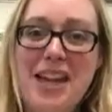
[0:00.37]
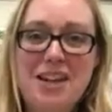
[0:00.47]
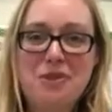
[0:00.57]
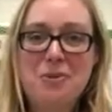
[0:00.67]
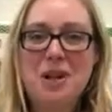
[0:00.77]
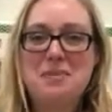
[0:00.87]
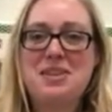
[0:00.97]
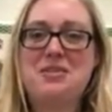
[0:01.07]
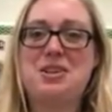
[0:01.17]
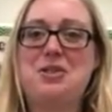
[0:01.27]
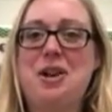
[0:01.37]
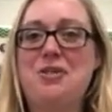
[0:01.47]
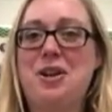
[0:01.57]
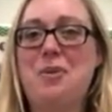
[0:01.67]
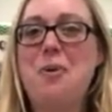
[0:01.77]
Hi everyone, I'm Stephanie
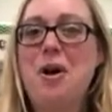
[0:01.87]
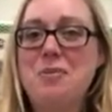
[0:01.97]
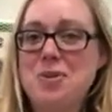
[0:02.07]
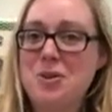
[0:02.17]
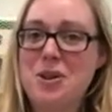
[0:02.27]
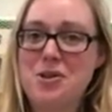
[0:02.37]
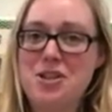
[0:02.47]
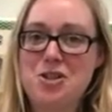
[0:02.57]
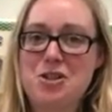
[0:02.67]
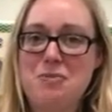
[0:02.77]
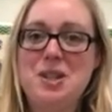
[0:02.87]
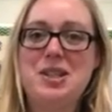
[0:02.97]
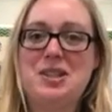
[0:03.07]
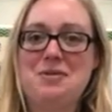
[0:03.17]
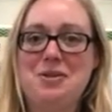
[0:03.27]
Crawford and welcome to another edition of
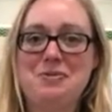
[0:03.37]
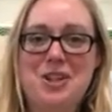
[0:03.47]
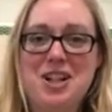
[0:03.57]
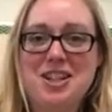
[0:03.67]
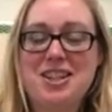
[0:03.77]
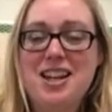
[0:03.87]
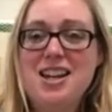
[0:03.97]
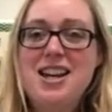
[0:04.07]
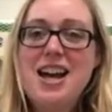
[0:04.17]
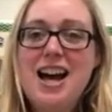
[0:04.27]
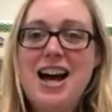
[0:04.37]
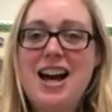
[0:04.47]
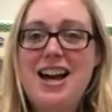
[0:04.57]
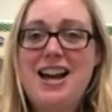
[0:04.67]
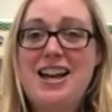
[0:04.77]
Mrs. Cford Vlogs.
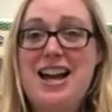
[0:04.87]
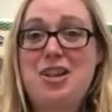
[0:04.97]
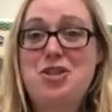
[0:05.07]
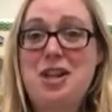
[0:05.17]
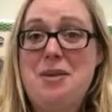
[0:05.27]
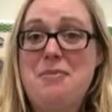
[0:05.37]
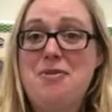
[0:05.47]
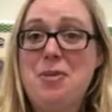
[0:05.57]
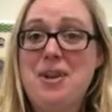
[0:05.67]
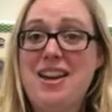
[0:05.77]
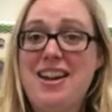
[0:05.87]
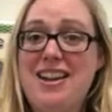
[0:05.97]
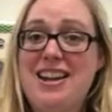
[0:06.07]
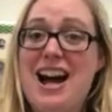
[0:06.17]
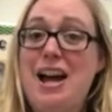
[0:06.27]
I actually am filming
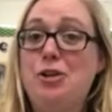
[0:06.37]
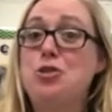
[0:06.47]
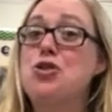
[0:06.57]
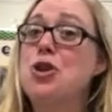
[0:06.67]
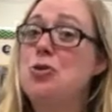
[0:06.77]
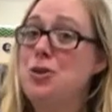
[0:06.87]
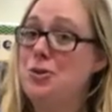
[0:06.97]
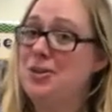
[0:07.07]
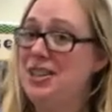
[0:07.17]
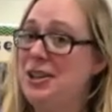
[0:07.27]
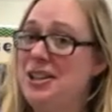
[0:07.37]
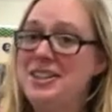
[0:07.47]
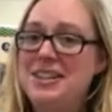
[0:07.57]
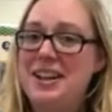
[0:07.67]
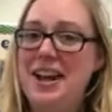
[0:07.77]
an I'll Show You
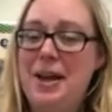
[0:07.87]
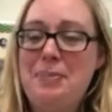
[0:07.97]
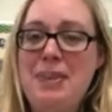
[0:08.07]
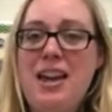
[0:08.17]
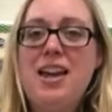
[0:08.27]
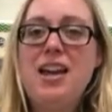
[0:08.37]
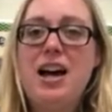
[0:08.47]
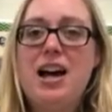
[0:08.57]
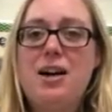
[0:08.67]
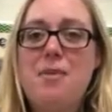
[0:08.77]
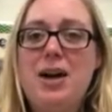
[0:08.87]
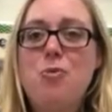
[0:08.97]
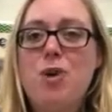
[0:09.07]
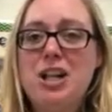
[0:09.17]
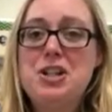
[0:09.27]
series today. I
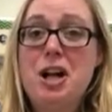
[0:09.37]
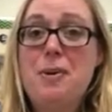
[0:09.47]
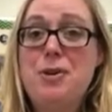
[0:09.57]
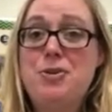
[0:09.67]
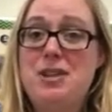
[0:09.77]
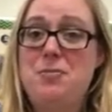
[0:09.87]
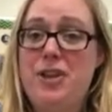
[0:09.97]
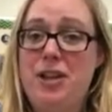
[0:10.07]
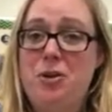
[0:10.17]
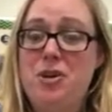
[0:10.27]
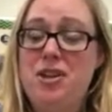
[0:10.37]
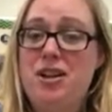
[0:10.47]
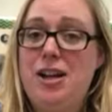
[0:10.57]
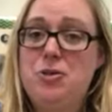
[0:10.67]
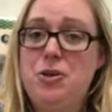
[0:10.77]
want to talk about using Play-Doh in the
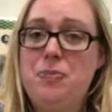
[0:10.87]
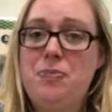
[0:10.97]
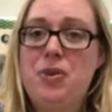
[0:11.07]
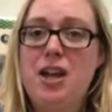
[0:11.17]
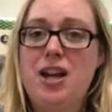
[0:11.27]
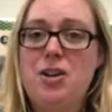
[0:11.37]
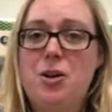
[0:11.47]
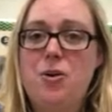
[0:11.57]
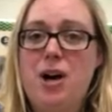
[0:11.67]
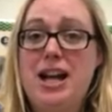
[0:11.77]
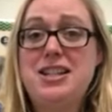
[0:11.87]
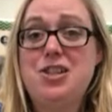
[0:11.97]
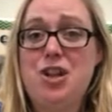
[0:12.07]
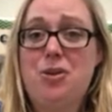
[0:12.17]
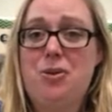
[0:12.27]
classroom. I know I
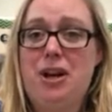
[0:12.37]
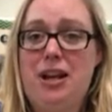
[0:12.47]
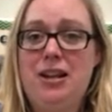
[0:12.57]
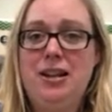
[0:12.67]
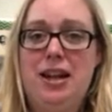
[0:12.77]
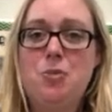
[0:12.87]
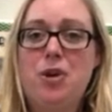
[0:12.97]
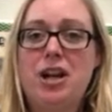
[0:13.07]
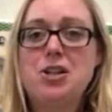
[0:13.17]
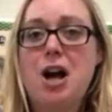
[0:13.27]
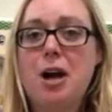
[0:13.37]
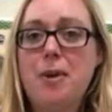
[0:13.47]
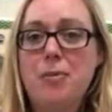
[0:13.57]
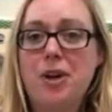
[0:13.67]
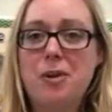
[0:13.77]
teach 8th grade, and when I talk
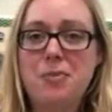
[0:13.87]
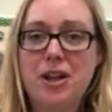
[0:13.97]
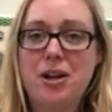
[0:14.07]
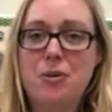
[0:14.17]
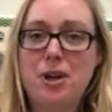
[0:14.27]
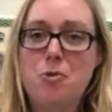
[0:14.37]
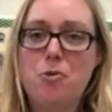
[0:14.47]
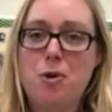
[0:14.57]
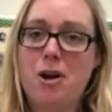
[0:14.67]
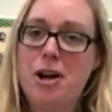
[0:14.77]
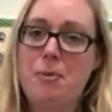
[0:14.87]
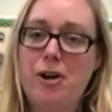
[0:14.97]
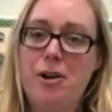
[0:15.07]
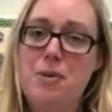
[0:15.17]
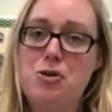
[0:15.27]
about bringing Play-Doh in for upper
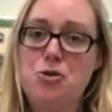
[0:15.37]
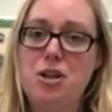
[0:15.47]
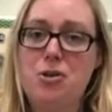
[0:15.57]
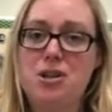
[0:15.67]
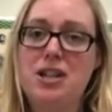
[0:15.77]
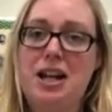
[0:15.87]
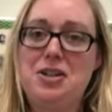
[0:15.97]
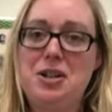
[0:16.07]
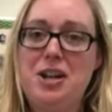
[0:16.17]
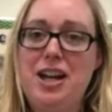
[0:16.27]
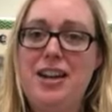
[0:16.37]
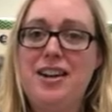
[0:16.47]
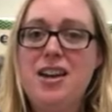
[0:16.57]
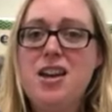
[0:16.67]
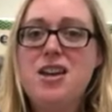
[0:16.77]
elementary or secondary ed,
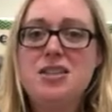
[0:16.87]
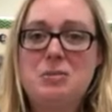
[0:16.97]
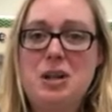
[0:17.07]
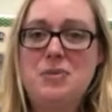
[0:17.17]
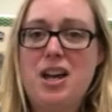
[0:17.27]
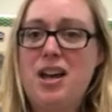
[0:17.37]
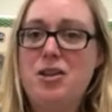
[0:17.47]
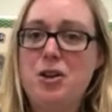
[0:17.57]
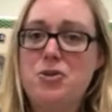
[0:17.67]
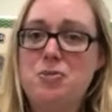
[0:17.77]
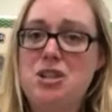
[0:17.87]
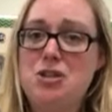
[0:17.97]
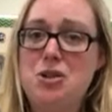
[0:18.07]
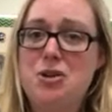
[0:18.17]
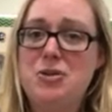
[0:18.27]
sometimes I get looks from
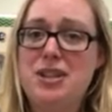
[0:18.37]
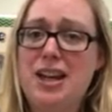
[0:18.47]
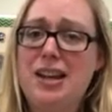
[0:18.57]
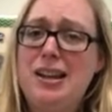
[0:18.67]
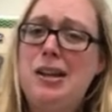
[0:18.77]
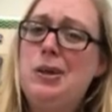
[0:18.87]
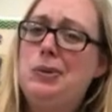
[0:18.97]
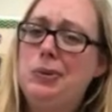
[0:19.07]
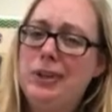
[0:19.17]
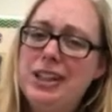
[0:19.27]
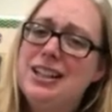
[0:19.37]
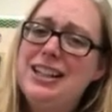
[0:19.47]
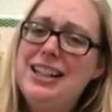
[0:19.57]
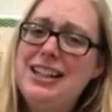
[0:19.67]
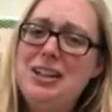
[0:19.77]
teachers like,
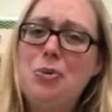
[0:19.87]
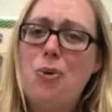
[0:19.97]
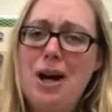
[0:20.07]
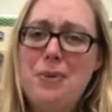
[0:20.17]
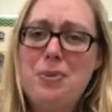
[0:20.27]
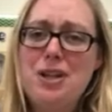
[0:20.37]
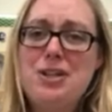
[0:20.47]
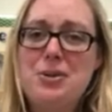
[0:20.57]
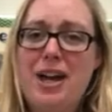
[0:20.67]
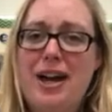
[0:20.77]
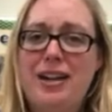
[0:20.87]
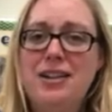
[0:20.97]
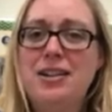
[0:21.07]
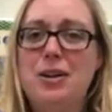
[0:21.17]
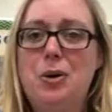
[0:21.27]
really? Why would we do that?
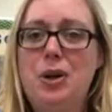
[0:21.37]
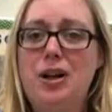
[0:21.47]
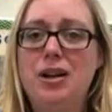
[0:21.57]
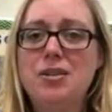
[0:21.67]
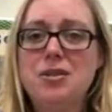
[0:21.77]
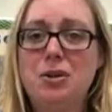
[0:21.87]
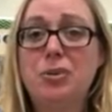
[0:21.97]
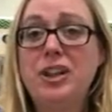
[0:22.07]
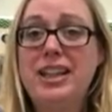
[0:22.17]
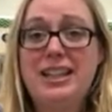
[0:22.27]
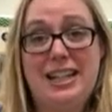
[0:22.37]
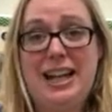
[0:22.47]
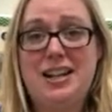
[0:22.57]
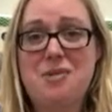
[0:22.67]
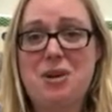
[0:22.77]
Or is there really any
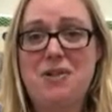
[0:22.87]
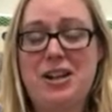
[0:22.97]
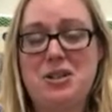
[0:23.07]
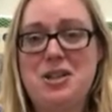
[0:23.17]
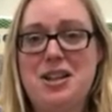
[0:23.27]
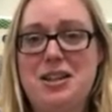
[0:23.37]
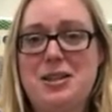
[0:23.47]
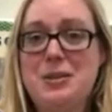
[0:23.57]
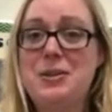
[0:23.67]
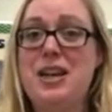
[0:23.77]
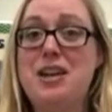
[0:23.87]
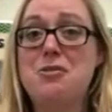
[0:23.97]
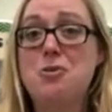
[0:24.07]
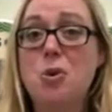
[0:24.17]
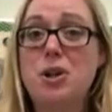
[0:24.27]
academic value to this? And
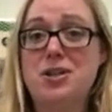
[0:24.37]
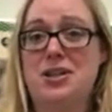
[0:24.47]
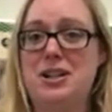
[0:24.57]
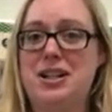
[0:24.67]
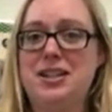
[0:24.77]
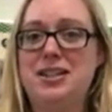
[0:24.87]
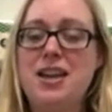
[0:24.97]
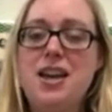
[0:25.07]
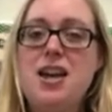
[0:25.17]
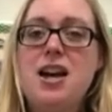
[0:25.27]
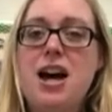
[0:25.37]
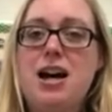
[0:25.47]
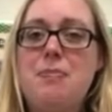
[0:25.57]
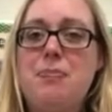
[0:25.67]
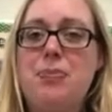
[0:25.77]
of course there is.
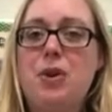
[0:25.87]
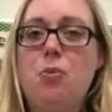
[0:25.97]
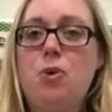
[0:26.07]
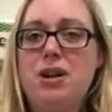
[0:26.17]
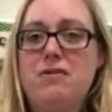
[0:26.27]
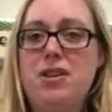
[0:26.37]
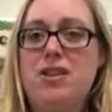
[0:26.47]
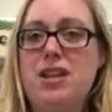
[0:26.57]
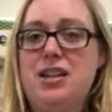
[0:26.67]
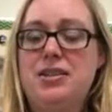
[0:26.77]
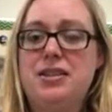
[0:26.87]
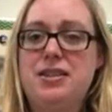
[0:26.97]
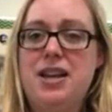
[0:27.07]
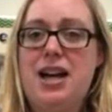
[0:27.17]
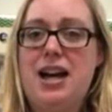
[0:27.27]
One of the things
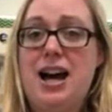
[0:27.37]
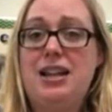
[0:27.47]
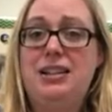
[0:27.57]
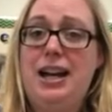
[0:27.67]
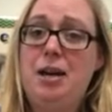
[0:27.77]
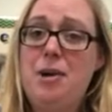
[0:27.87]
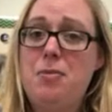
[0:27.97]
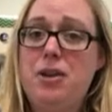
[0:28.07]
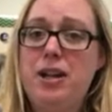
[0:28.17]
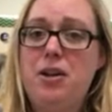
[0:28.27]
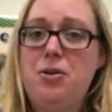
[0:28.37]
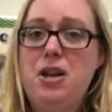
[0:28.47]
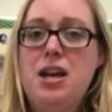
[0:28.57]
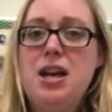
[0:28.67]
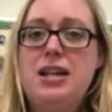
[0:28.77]
that I like about Play-Doh
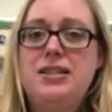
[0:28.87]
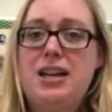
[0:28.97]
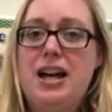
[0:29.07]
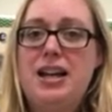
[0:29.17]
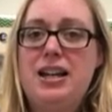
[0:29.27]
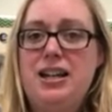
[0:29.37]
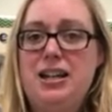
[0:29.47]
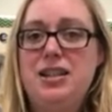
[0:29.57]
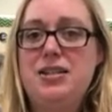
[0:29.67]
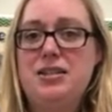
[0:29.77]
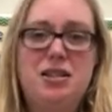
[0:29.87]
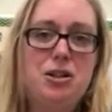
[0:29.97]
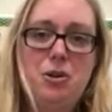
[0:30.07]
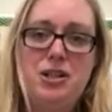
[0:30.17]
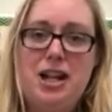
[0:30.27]
is that it is,
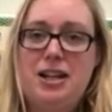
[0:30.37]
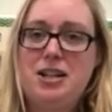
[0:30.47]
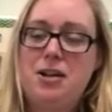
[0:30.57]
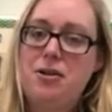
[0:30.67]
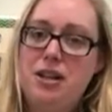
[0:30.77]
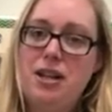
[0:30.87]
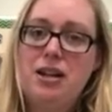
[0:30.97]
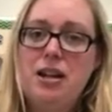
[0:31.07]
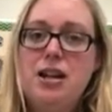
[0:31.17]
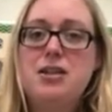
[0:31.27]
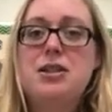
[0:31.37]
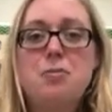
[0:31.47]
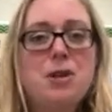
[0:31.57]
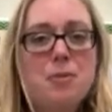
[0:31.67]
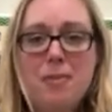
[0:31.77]
a tactile thing.
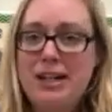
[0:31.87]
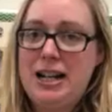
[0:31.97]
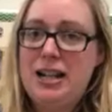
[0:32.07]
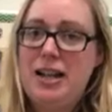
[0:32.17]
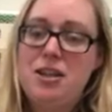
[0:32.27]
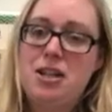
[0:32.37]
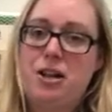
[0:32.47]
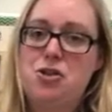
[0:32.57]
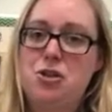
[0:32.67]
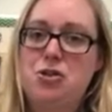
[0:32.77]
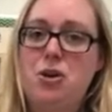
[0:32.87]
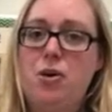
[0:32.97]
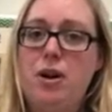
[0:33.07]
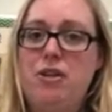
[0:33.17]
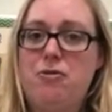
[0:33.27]
Some people might not like the texture,
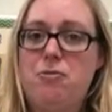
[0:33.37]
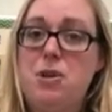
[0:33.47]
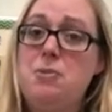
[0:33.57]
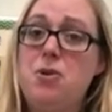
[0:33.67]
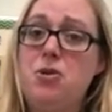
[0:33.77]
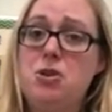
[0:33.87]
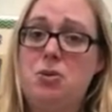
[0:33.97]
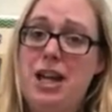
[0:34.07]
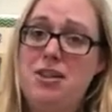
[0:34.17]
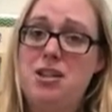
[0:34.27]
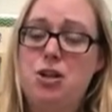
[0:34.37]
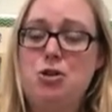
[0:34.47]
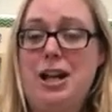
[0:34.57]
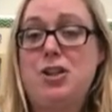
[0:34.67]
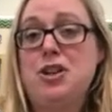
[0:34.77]
so if people don't like the
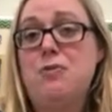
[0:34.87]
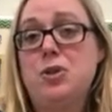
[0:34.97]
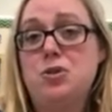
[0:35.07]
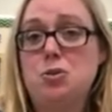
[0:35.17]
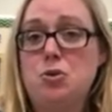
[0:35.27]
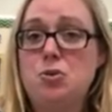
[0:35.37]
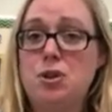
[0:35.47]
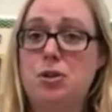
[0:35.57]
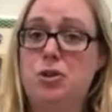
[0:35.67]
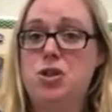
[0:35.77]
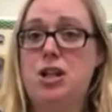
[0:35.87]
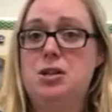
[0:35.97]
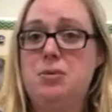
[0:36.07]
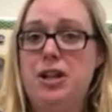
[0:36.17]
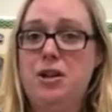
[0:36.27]
texture, and I actually have one student who's allergic
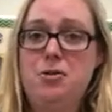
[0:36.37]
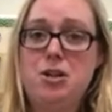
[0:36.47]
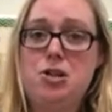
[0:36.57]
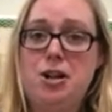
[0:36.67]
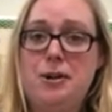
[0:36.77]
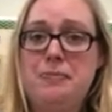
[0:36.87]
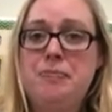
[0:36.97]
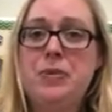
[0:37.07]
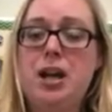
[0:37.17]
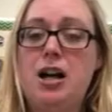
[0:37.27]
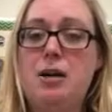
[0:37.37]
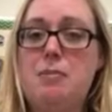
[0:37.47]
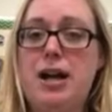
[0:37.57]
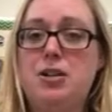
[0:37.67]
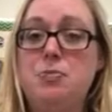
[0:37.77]
to Play-Doh this year,
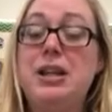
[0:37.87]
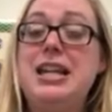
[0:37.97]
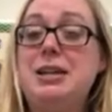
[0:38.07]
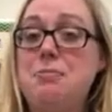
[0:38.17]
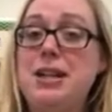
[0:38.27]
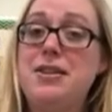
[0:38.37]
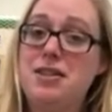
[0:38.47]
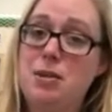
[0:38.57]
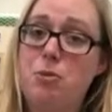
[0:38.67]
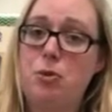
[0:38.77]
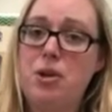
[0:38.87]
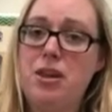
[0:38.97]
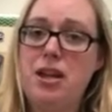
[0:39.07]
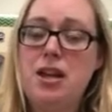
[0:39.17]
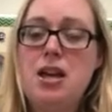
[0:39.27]
but he can be in the same room
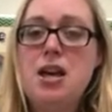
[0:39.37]
with it.